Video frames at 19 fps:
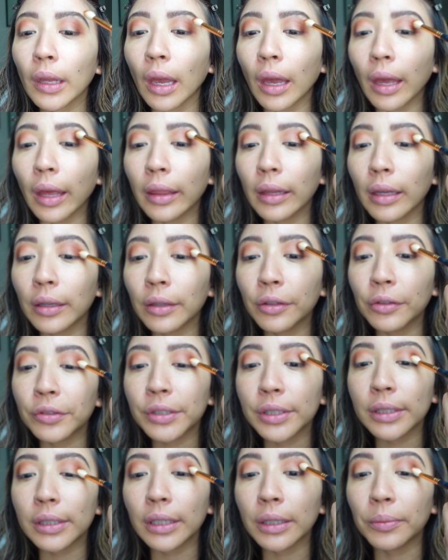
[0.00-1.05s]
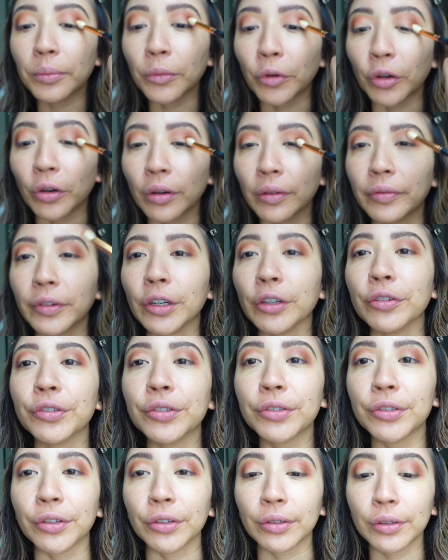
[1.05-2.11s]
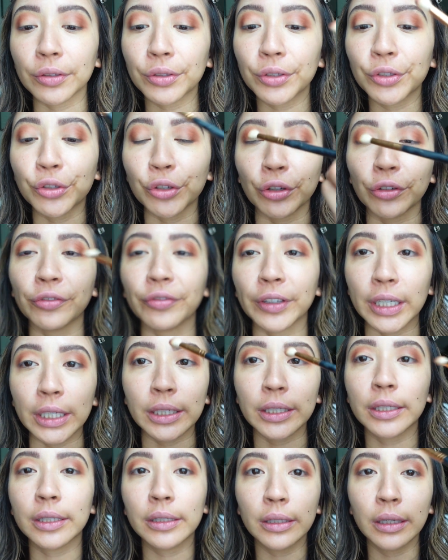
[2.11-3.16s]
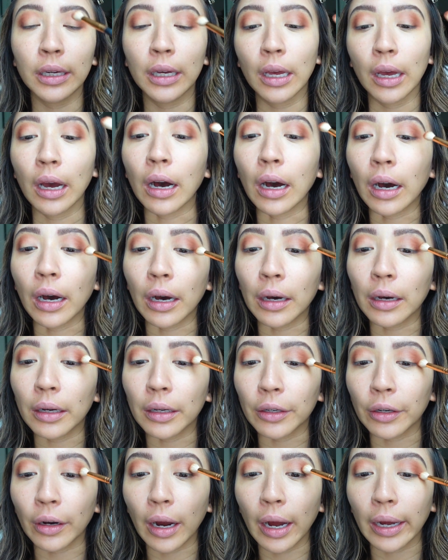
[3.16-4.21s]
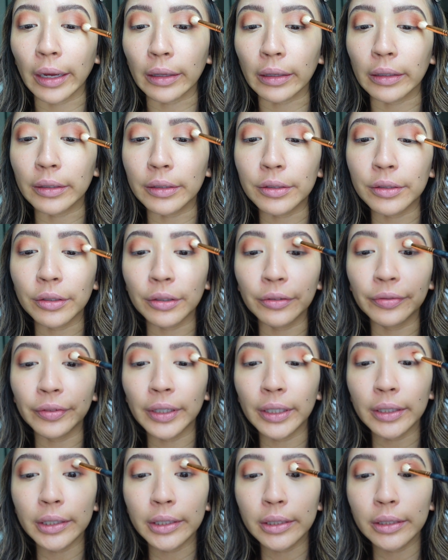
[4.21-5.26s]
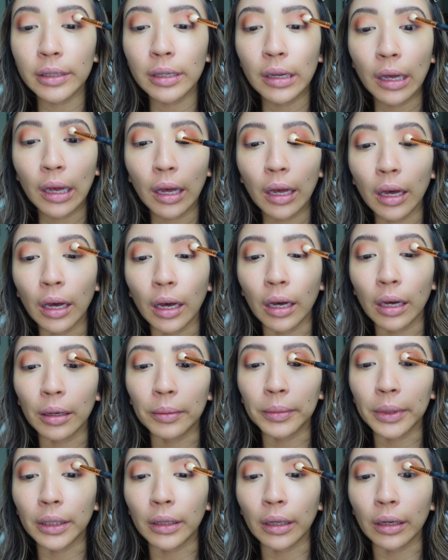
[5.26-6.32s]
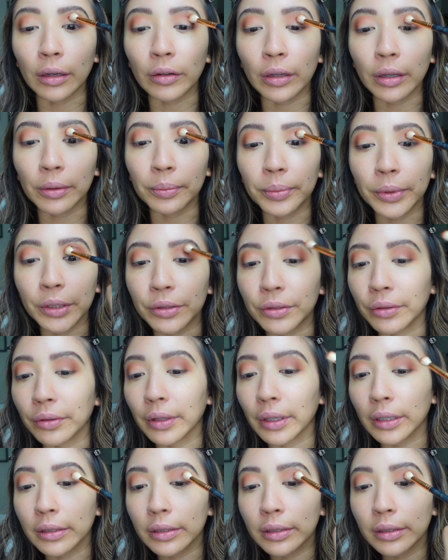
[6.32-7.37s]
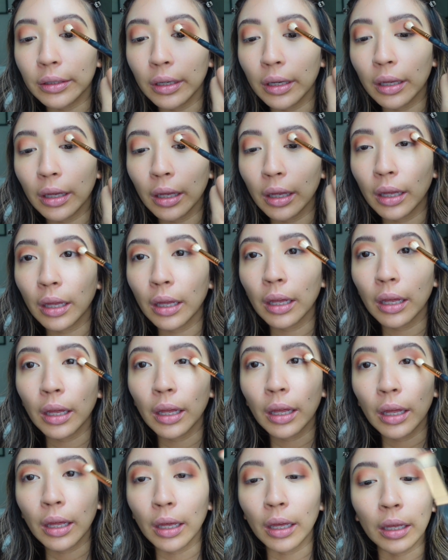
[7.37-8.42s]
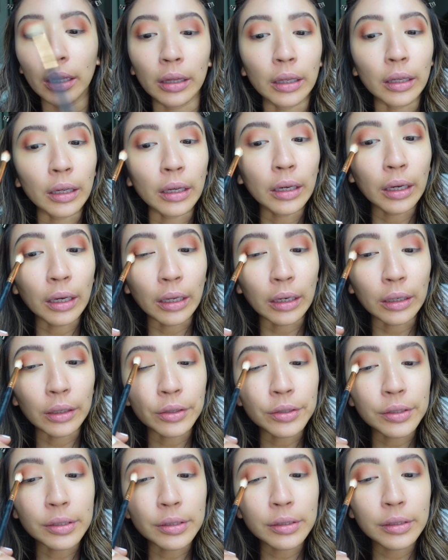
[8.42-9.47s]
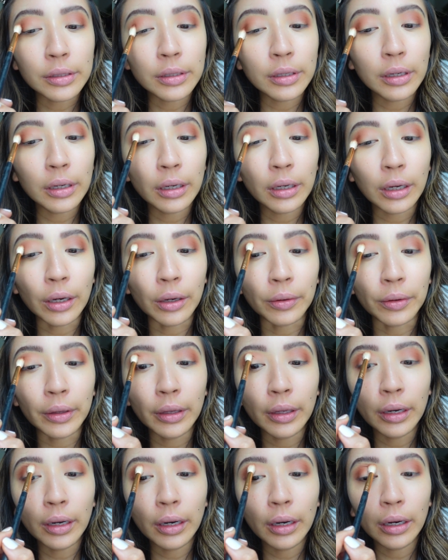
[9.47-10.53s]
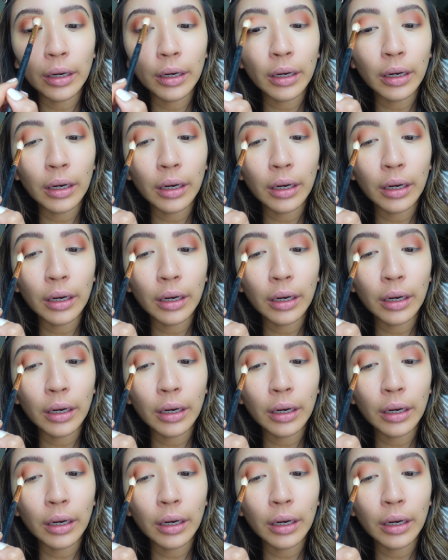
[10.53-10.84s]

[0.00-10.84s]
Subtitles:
and then you'll see more of your surface, your eyelid surface, and that'll help you do this. And you kind of just go in there,